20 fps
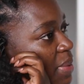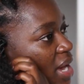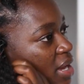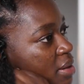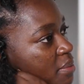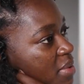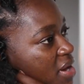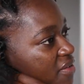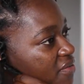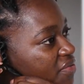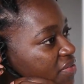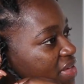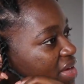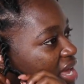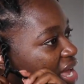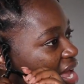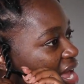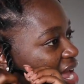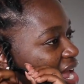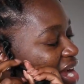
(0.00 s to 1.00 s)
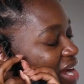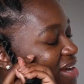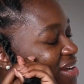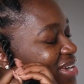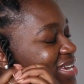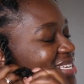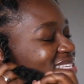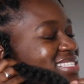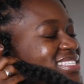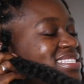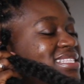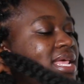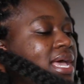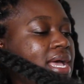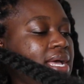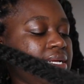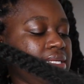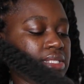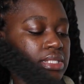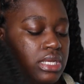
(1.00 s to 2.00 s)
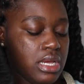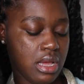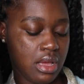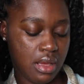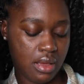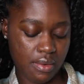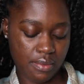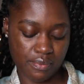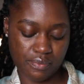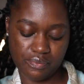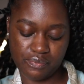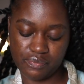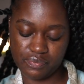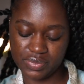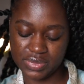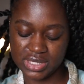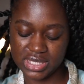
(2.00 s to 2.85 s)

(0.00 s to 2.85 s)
the bottom of the hair is not um,